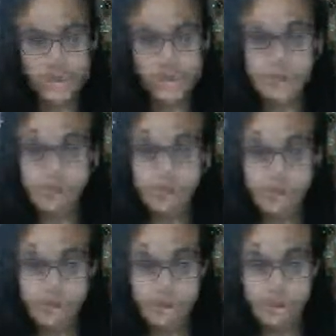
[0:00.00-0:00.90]
Same thing
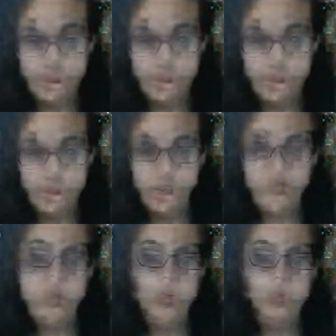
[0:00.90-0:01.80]
with temperature,
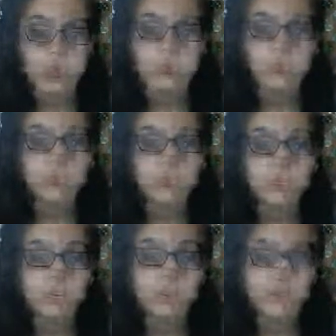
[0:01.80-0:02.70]
and then also
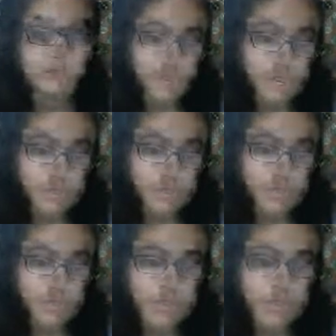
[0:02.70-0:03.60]
substrate and concentration
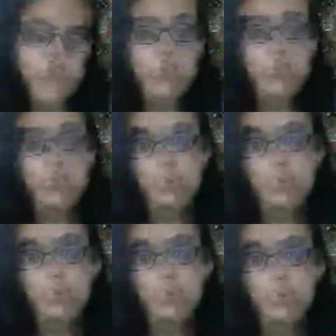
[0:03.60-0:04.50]
affected,
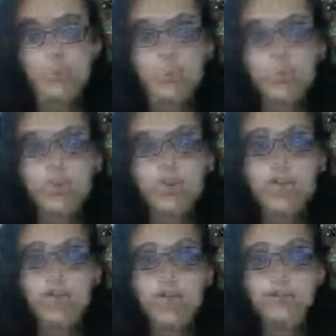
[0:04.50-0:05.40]
because the more
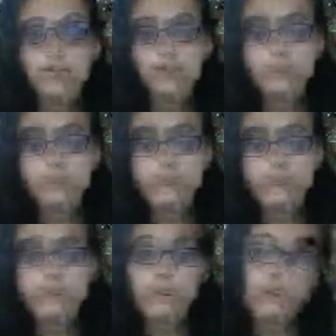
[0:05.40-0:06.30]

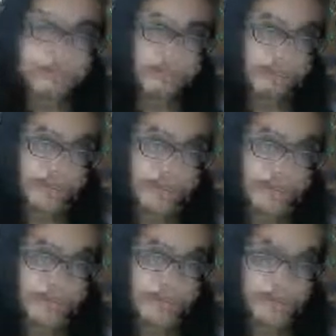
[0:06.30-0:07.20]
substrate or
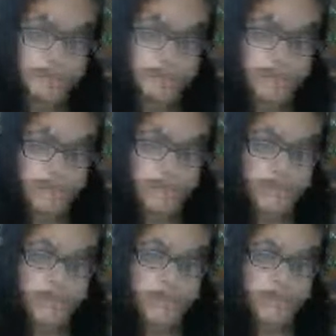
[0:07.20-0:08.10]
concentration of the solution that
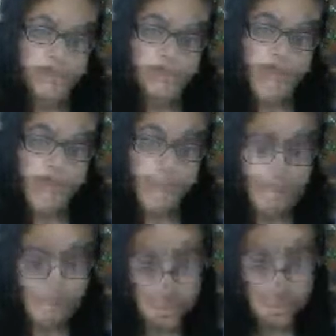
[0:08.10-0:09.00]
there is
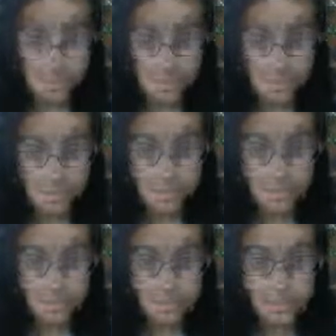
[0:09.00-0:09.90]
inside of the
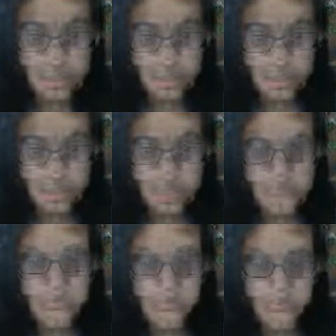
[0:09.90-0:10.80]
thing
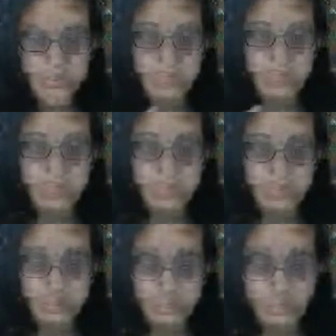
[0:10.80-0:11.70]
is obviously
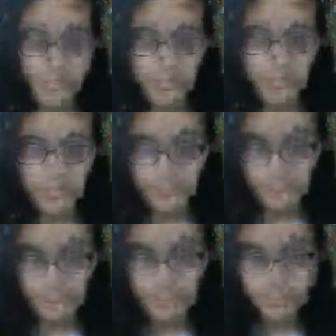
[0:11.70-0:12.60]
the faster that it will
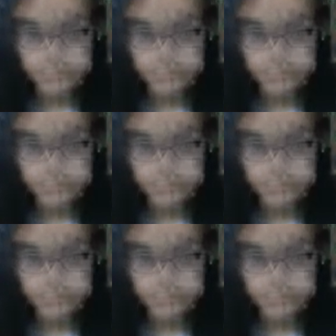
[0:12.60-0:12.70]
go.